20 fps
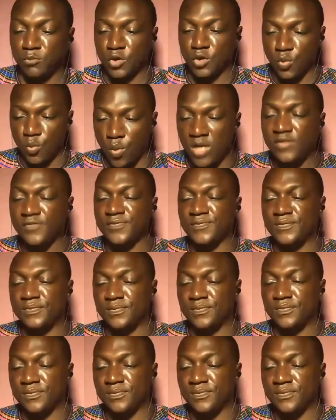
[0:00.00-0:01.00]
Watch
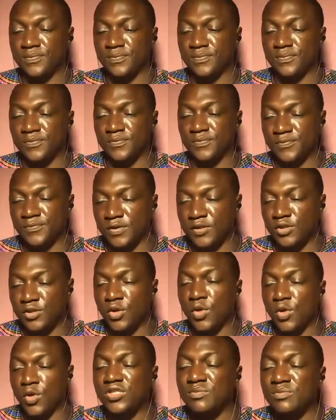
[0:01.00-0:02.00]
for
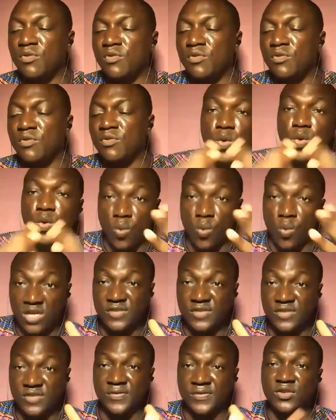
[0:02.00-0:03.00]
those moments.
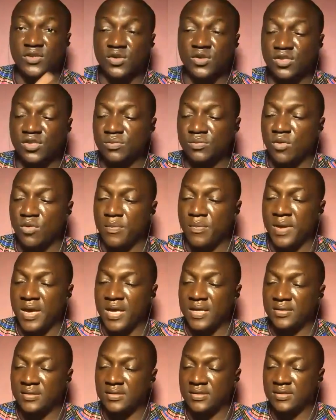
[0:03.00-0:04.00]
Watch for
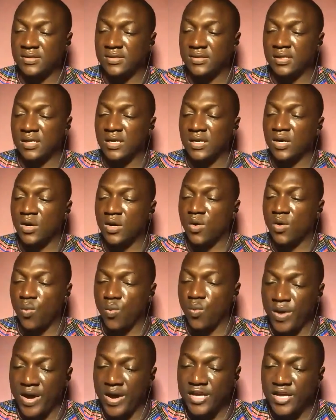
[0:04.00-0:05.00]
those moments
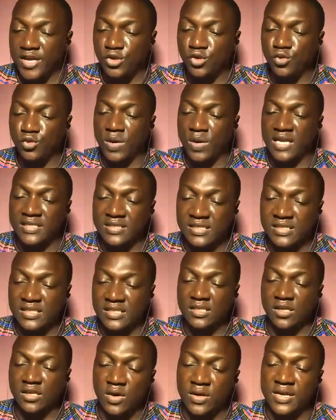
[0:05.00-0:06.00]
where you are
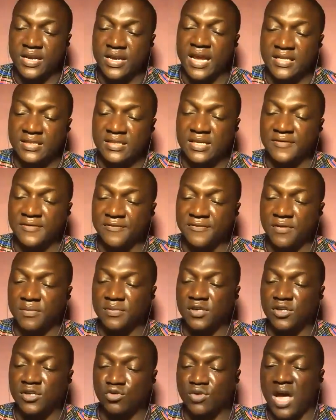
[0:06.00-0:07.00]
disconnected
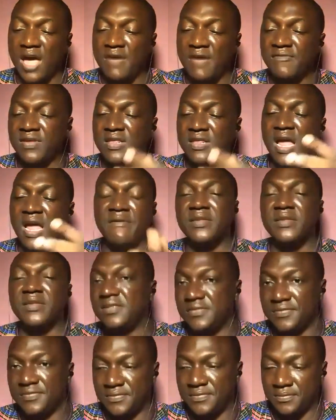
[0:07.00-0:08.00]
from the driving narrative.
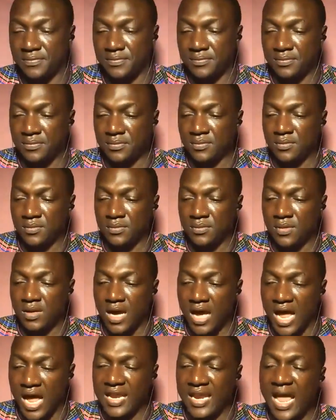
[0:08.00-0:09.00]

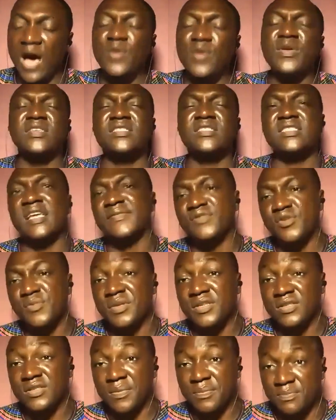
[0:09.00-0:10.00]
Allow yourself to be
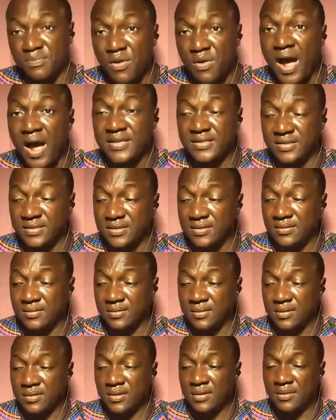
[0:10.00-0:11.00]
surprised
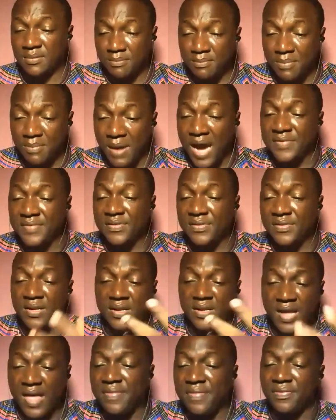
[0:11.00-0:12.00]
by the
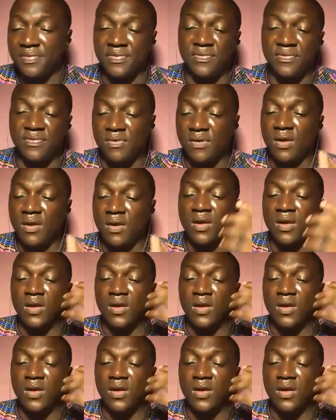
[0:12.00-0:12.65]
length